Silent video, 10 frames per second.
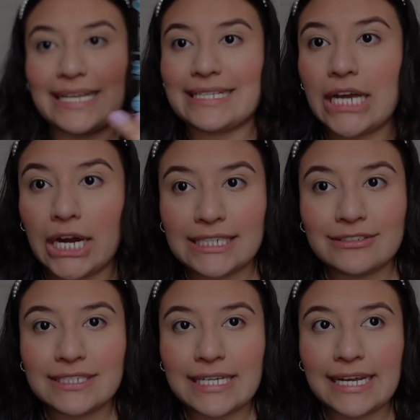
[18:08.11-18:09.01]
it's hot
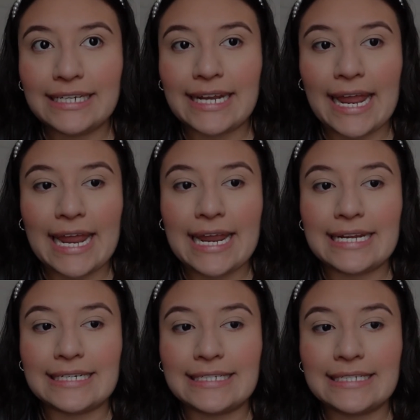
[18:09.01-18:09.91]
outside
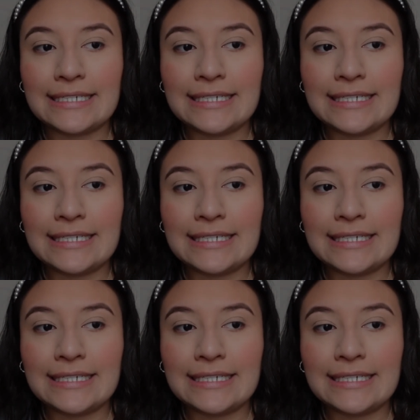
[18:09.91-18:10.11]
and